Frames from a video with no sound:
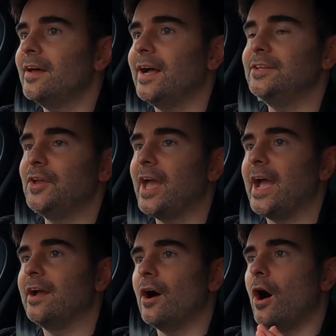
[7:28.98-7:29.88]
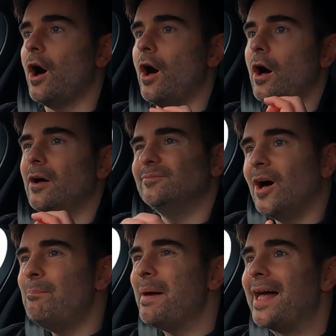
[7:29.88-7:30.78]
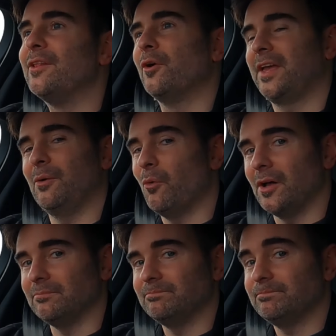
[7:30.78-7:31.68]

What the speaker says: and you're getting a better looking one.